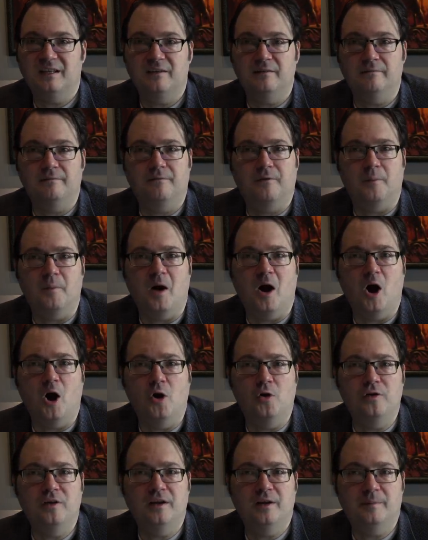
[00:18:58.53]
and from
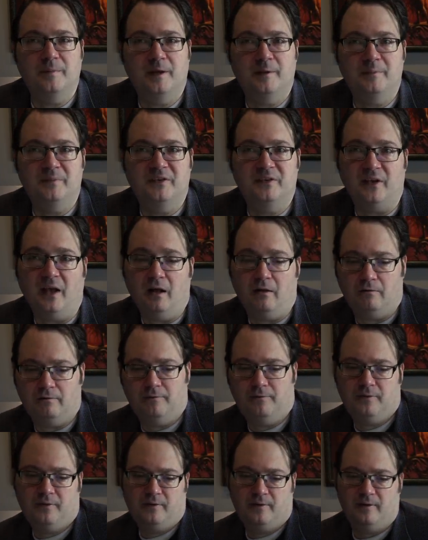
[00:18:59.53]
Odium
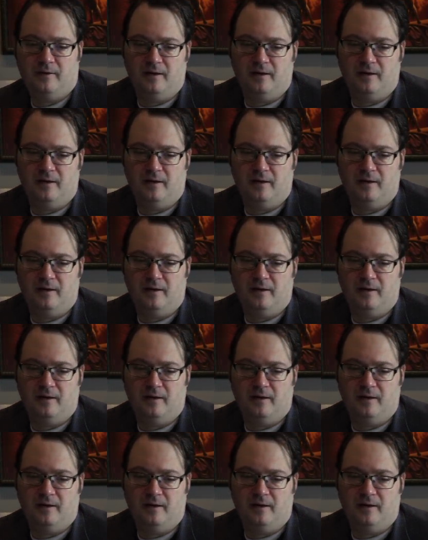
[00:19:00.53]
himself.